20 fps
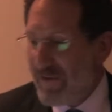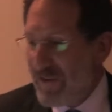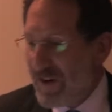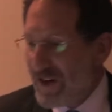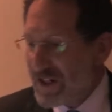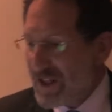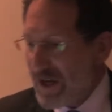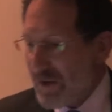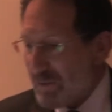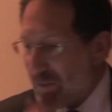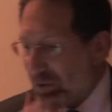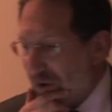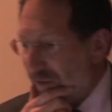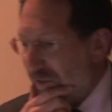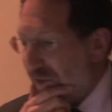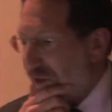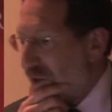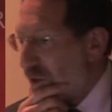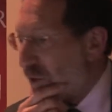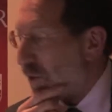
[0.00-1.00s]
if it is a
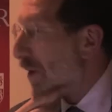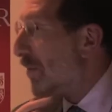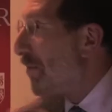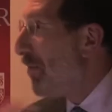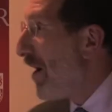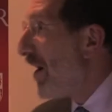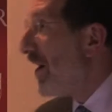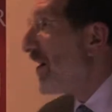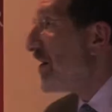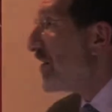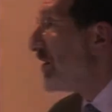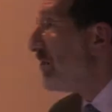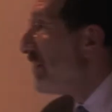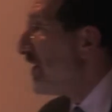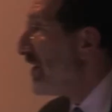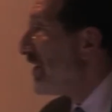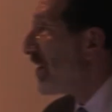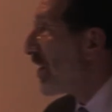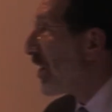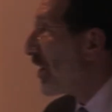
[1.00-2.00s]
privilege or a
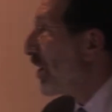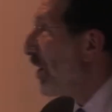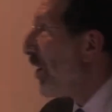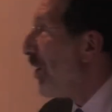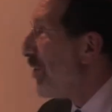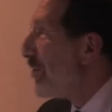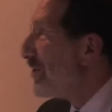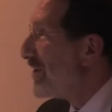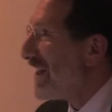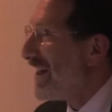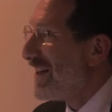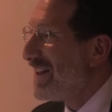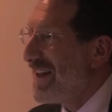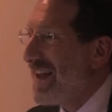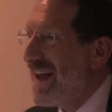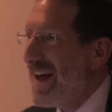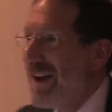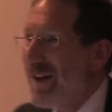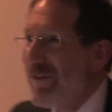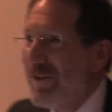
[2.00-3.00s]
punishment to close at
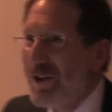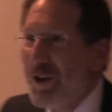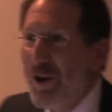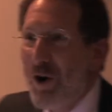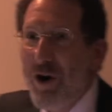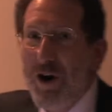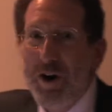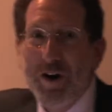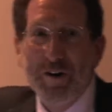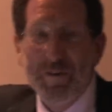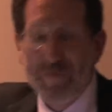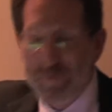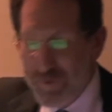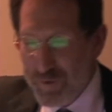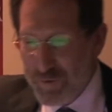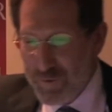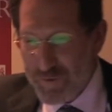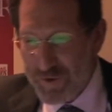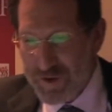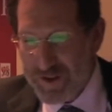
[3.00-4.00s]
the end of a long and
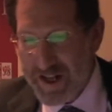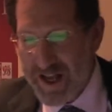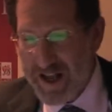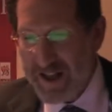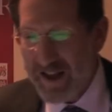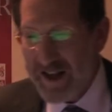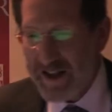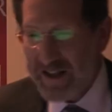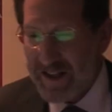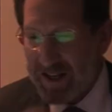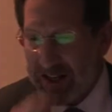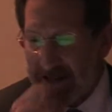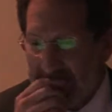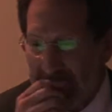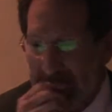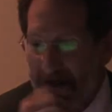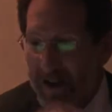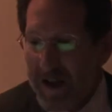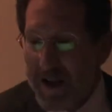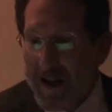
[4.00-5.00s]
fruitful day like
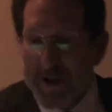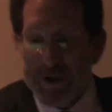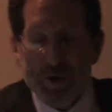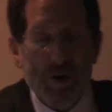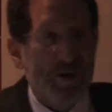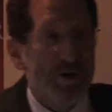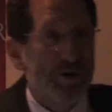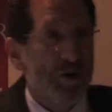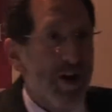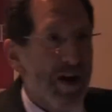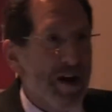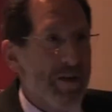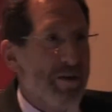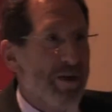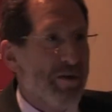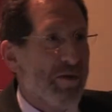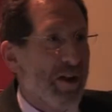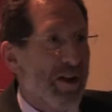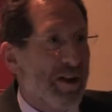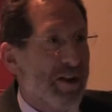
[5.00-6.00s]
this. So I'll try to
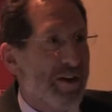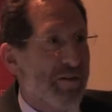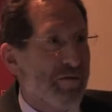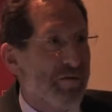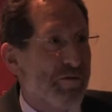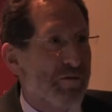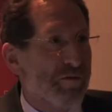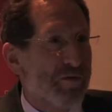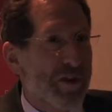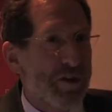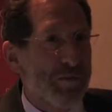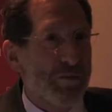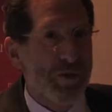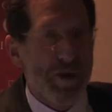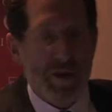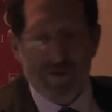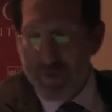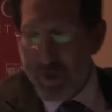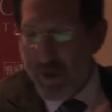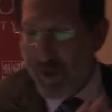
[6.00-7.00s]
be relatively
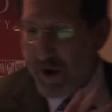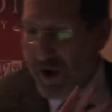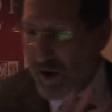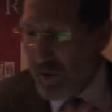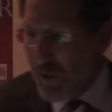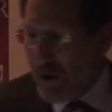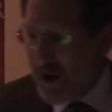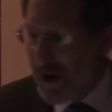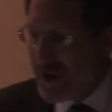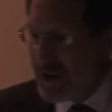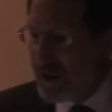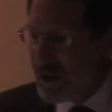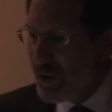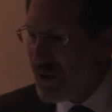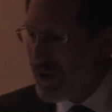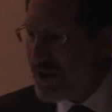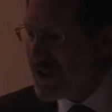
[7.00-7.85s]
brief, but what I want to do